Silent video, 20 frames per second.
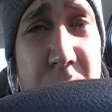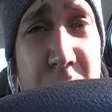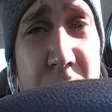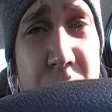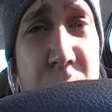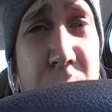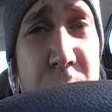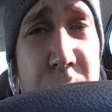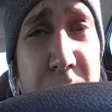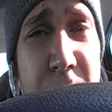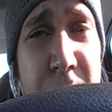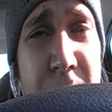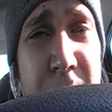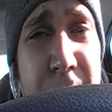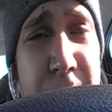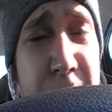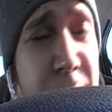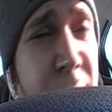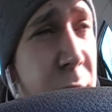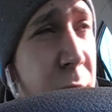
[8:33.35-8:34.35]
truth of it,
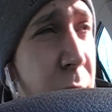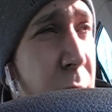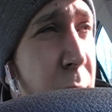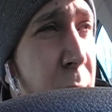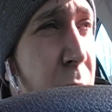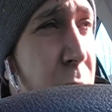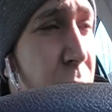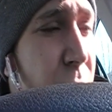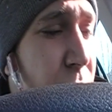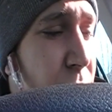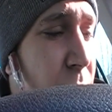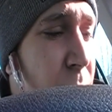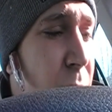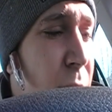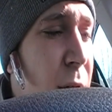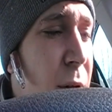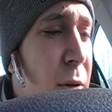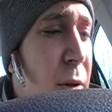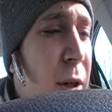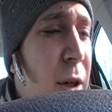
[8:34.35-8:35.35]
someone messaged to
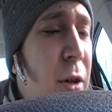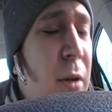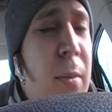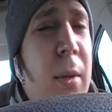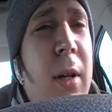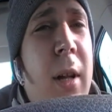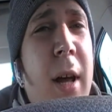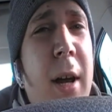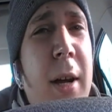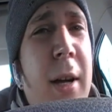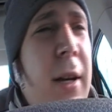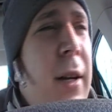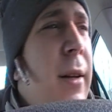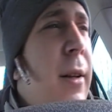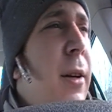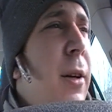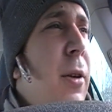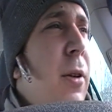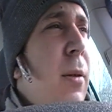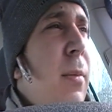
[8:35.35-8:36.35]
me. They could be
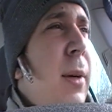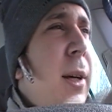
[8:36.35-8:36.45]
lying. They could